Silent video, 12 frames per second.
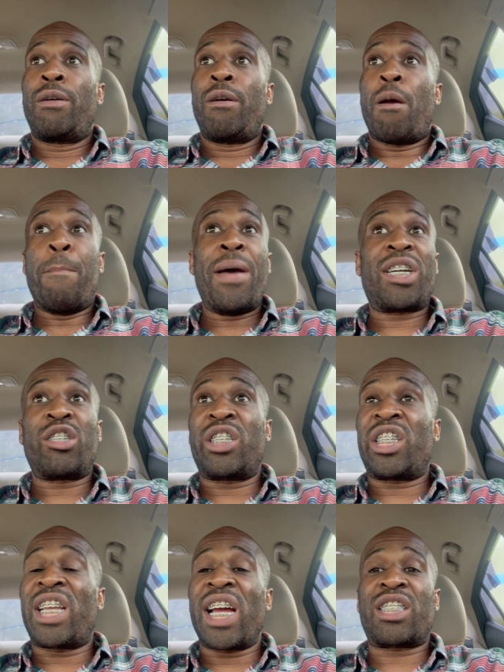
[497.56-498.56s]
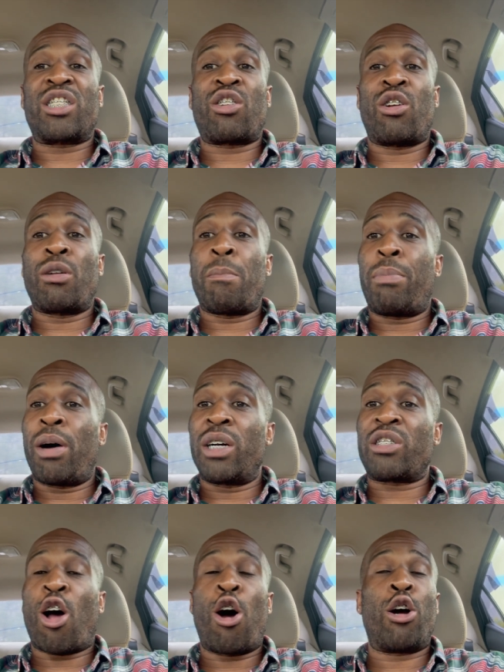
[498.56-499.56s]
Metal detectors on the
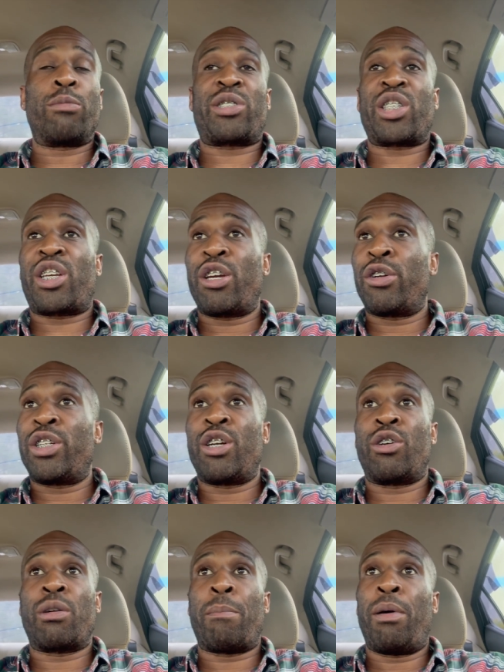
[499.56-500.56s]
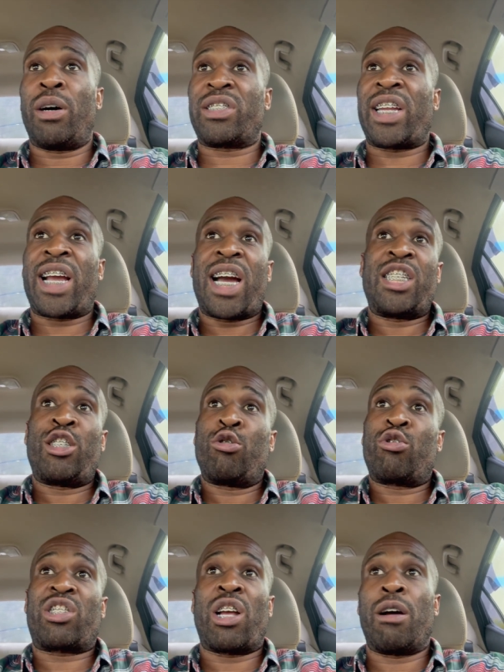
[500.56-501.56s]
bus, armed security on the bus. They got to do
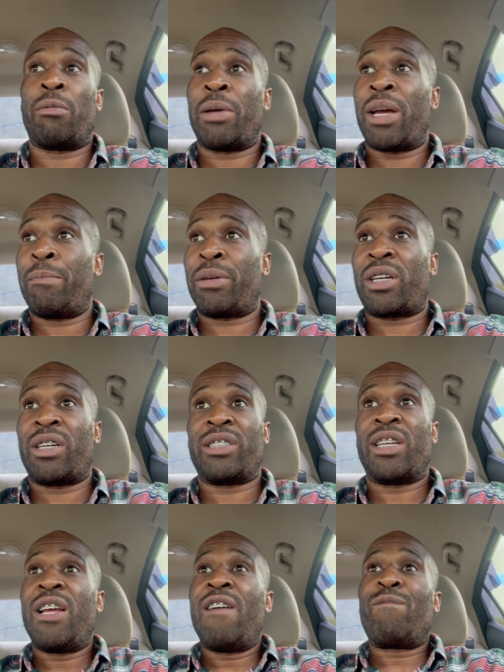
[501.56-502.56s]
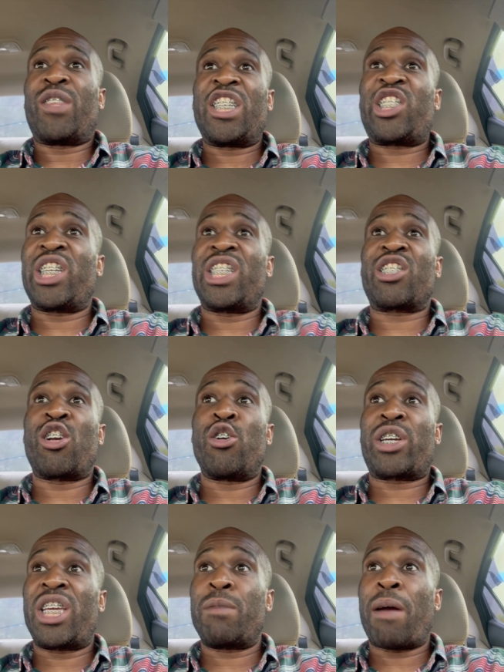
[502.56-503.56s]
something, man, because this shit is going
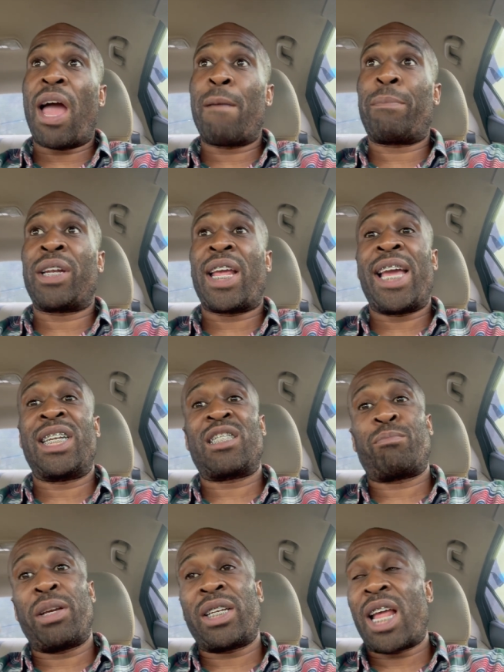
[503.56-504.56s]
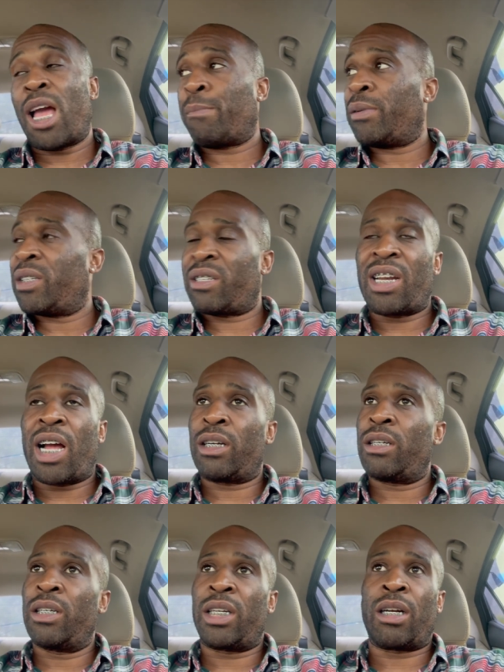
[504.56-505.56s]
to keep happening and it's been happening. It's not
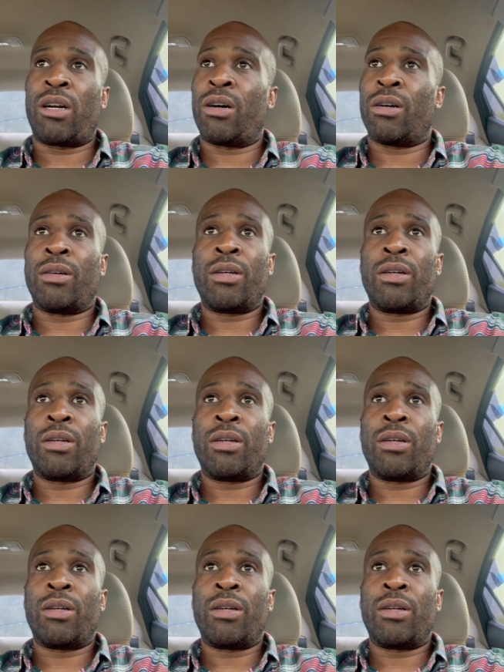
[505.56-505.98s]
good at all.